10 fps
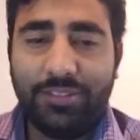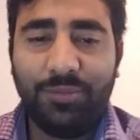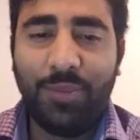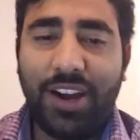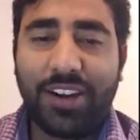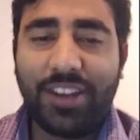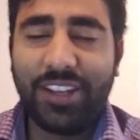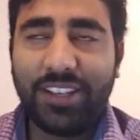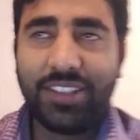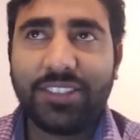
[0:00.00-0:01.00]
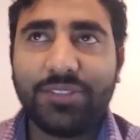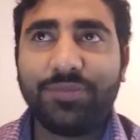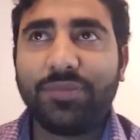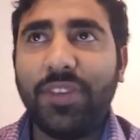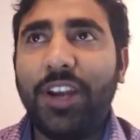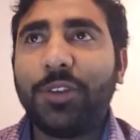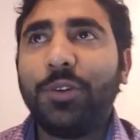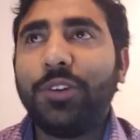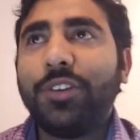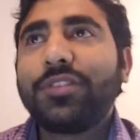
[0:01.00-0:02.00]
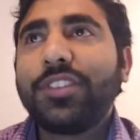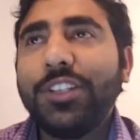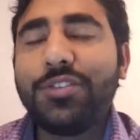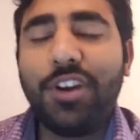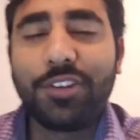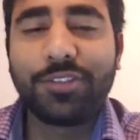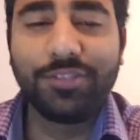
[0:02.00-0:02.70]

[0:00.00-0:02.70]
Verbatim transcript: marketing, I don't know, it's it's not.